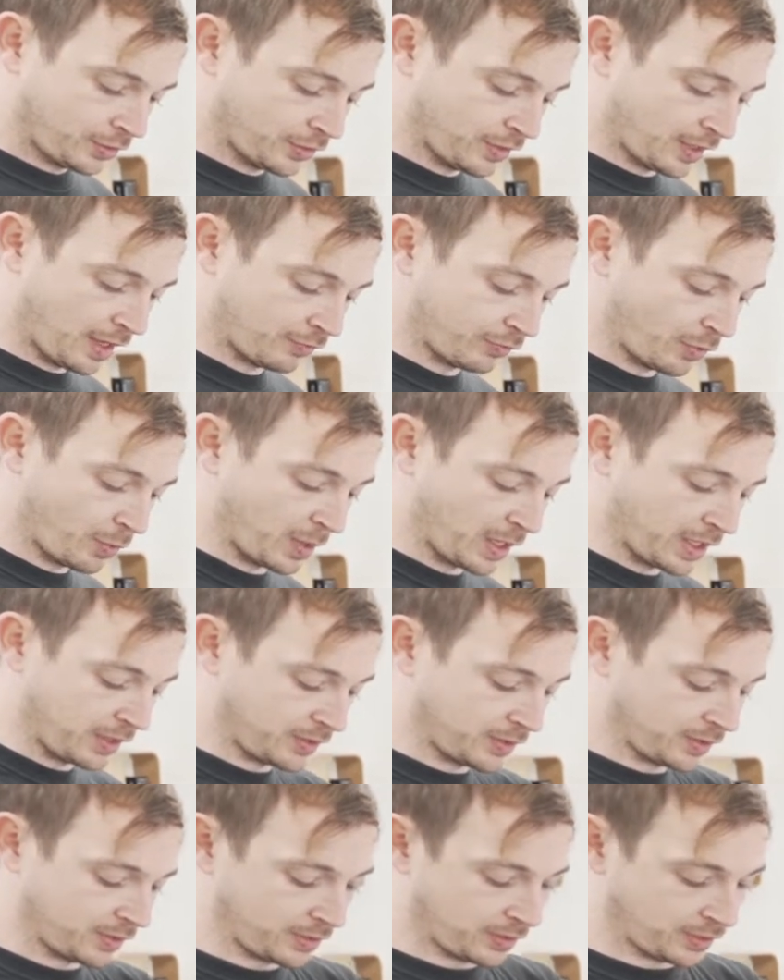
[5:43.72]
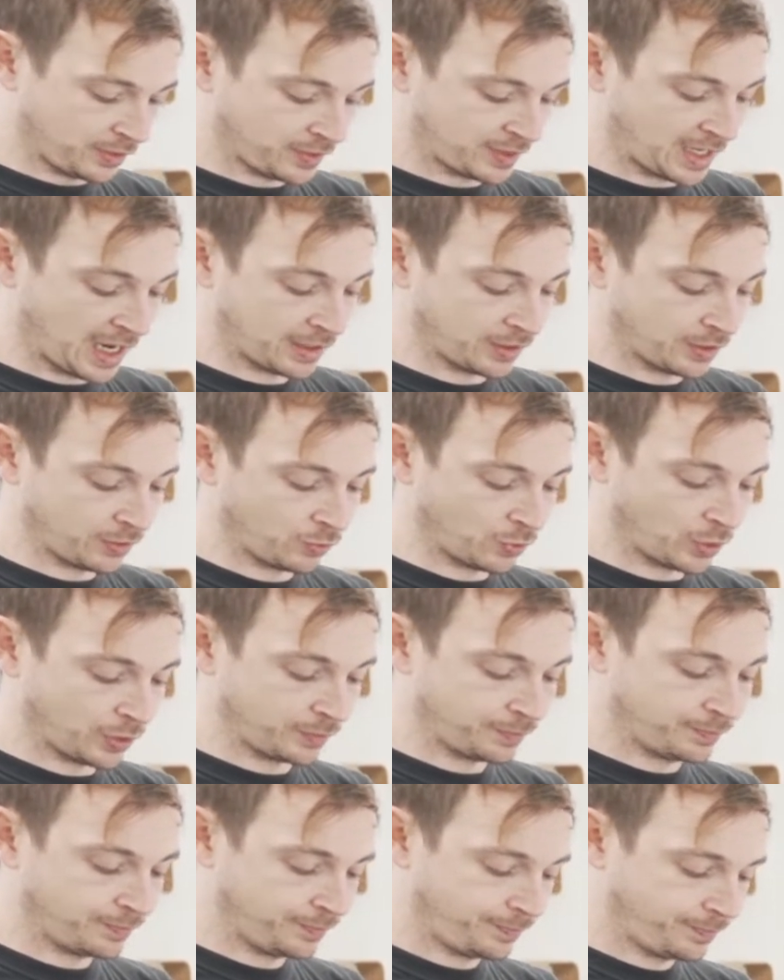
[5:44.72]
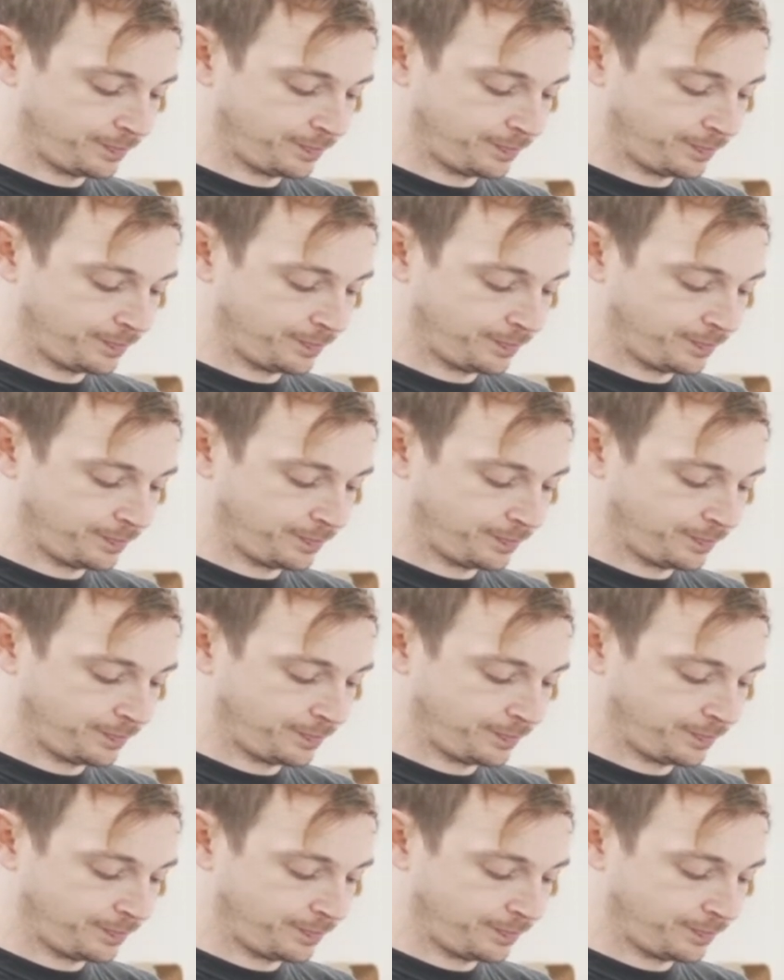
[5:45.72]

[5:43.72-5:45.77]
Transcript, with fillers: that replaces the standard one.